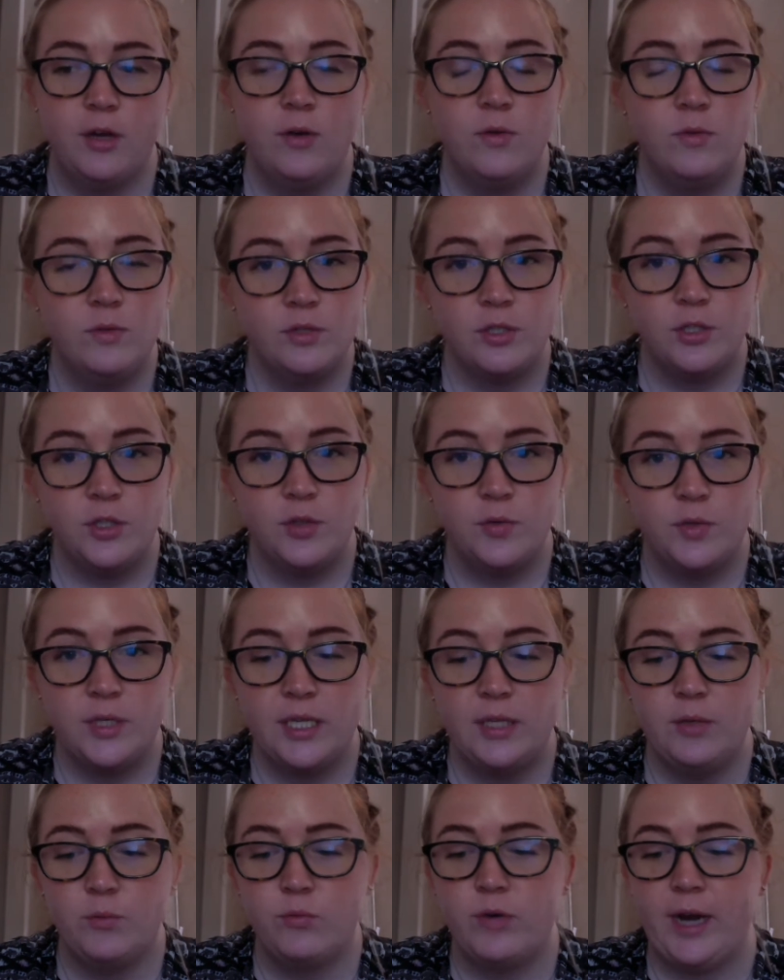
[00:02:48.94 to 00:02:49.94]
So you
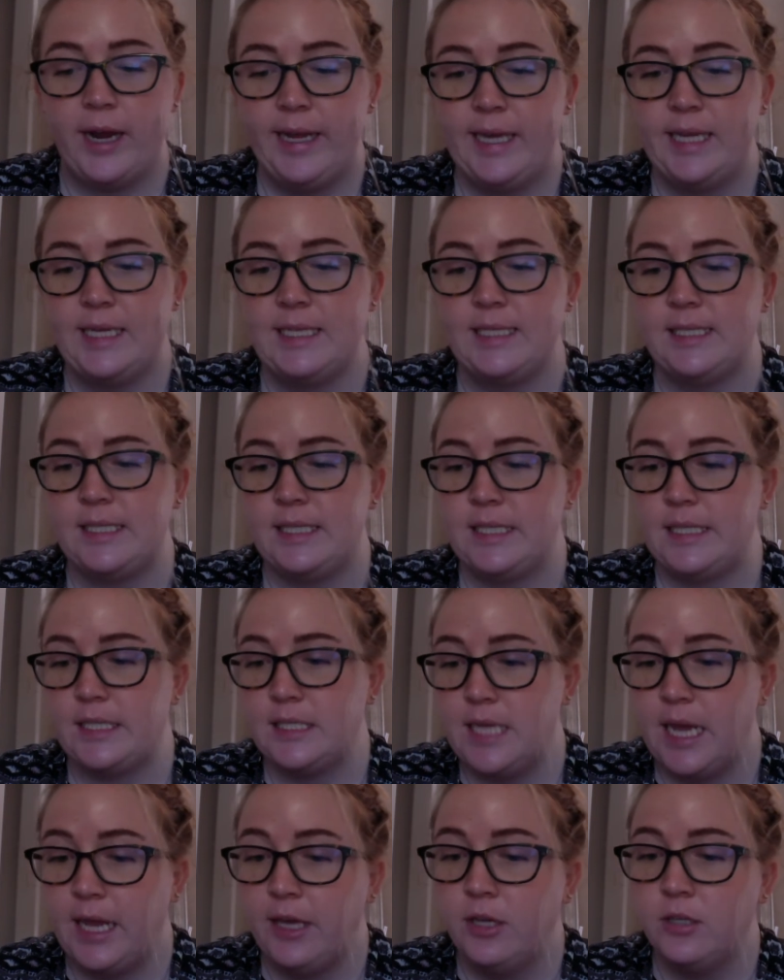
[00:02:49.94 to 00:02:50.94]
can write in
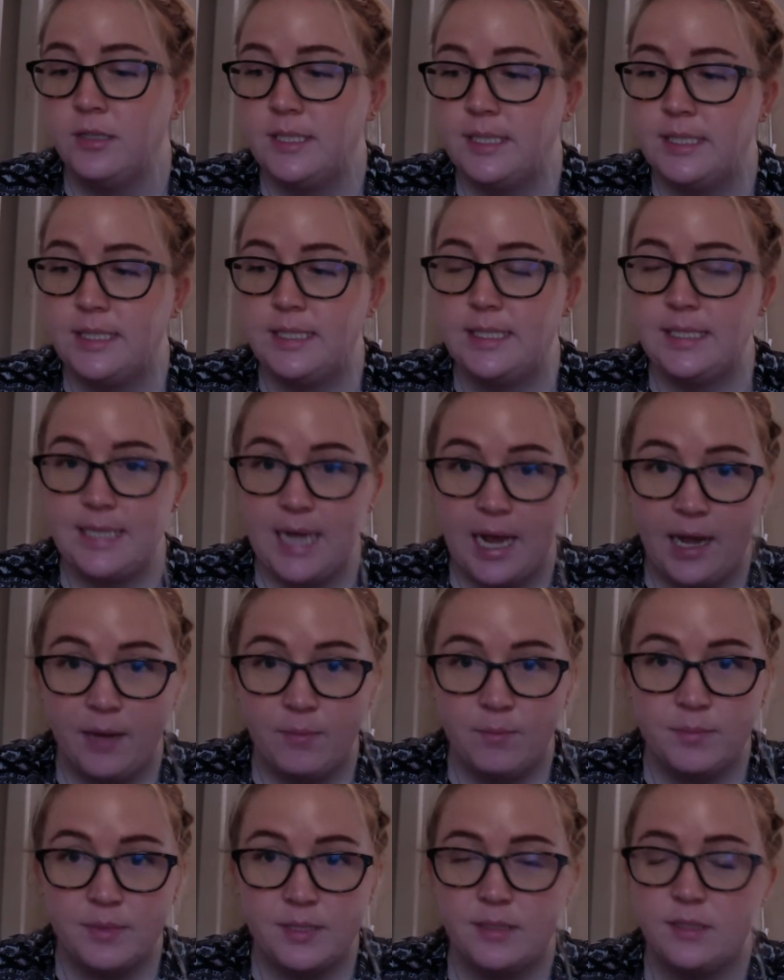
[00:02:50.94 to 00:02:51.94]
detailed
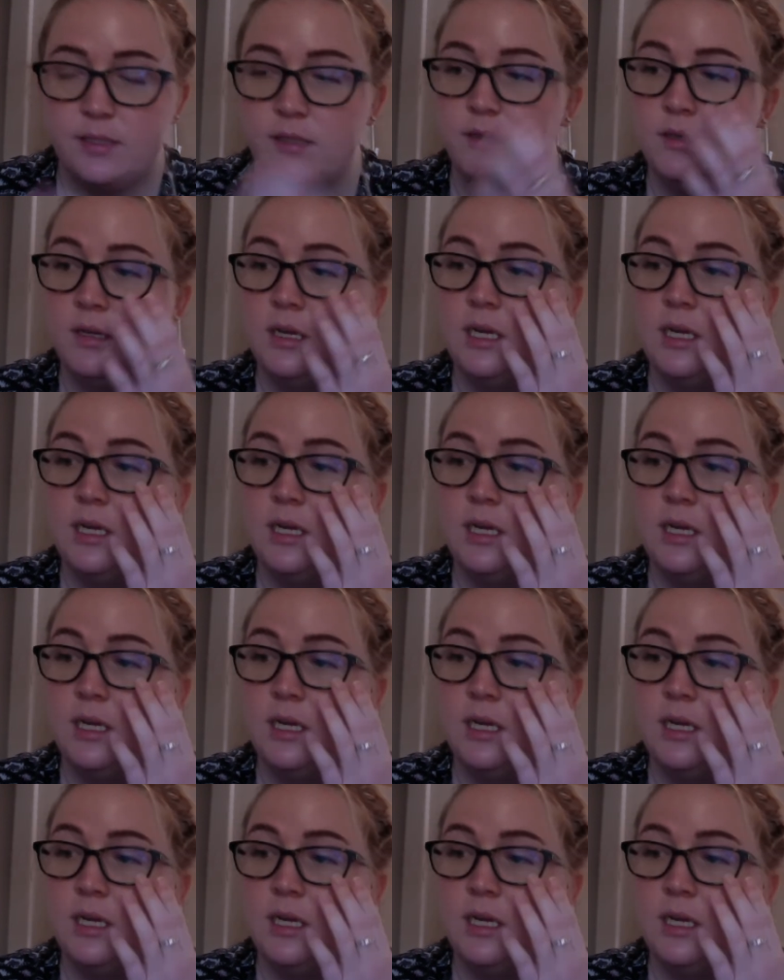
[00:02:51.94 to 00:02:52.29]
steps